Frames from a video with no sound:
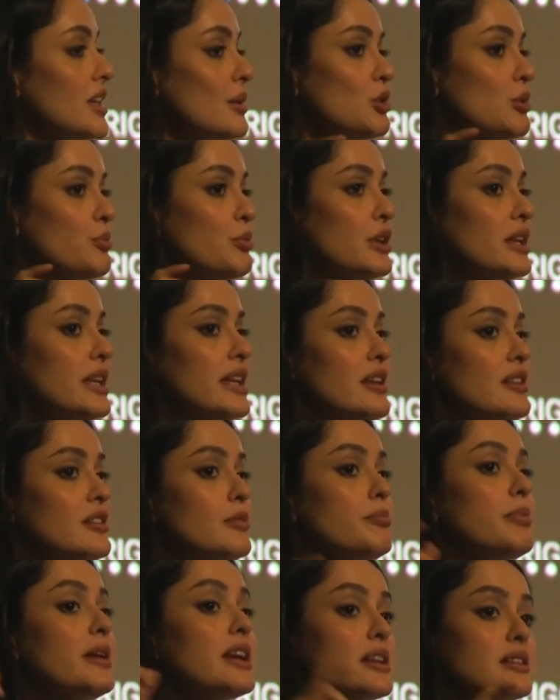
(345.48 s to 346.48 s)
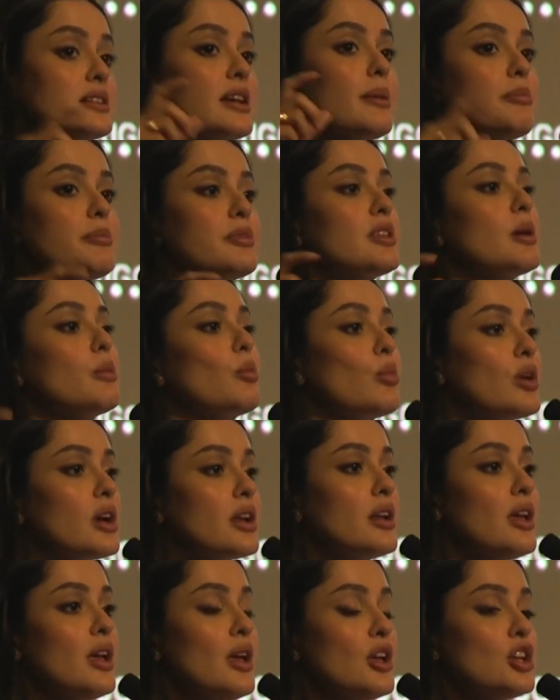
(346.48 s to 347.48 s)
time the police picked up
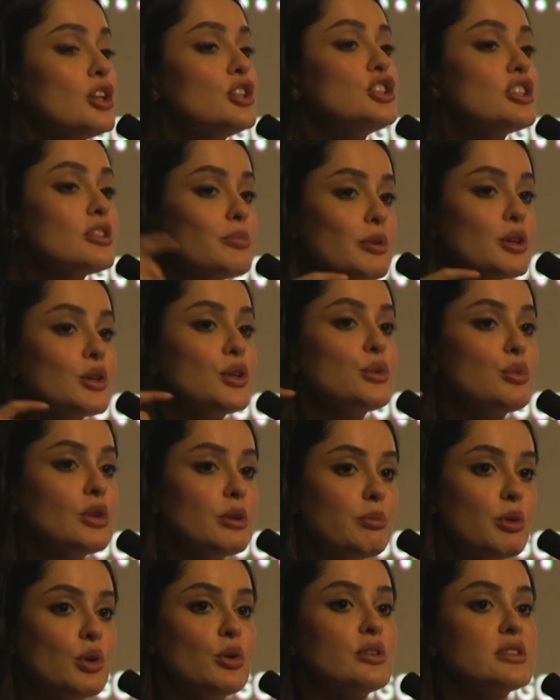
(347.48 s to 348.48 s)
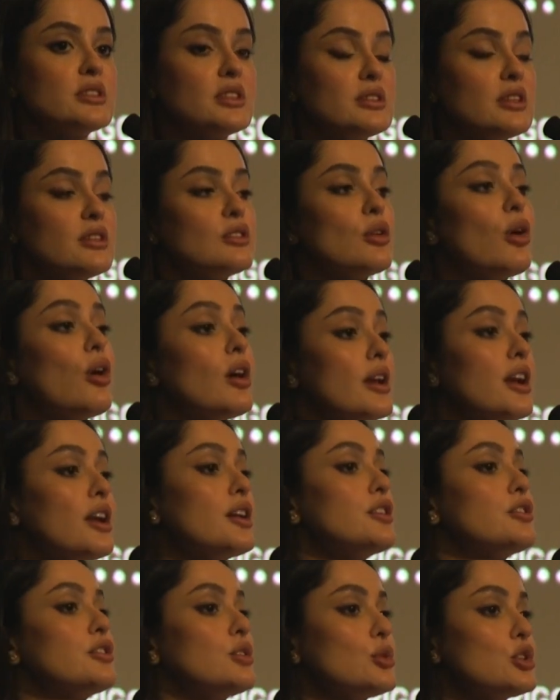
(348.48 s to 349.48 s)
someone just because we posted this on
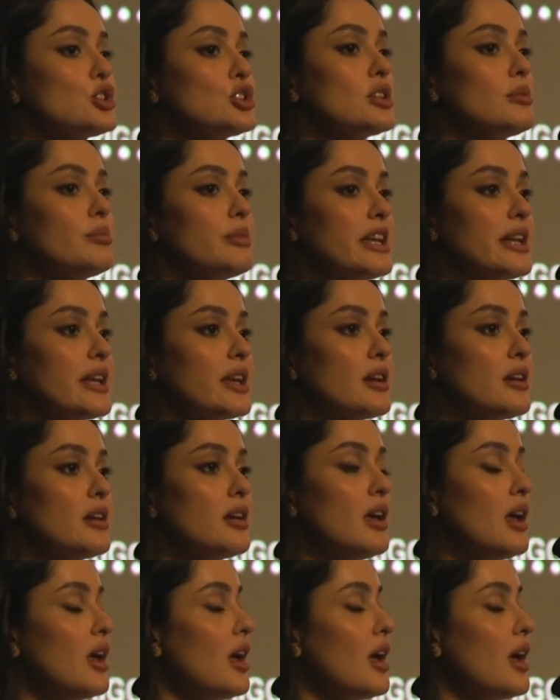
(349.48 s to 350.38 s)
our social media.